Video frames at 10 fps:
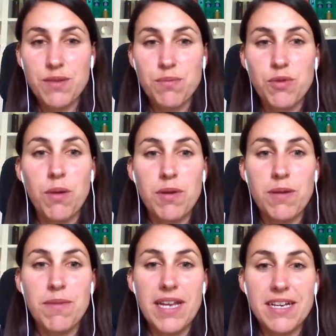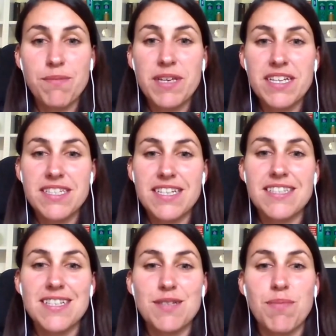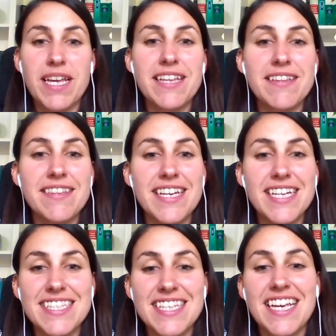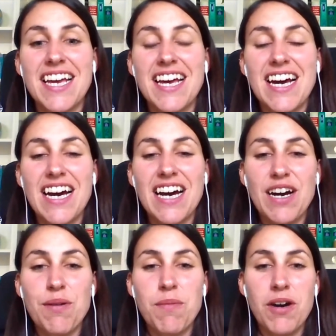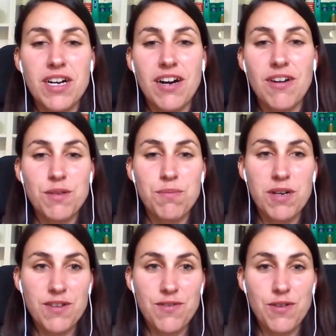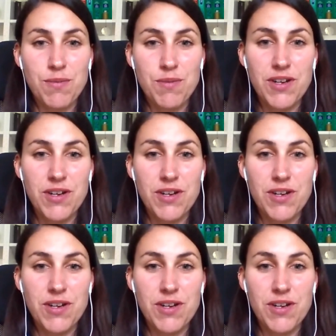the problem like Mieke just explained, that our counterpart from the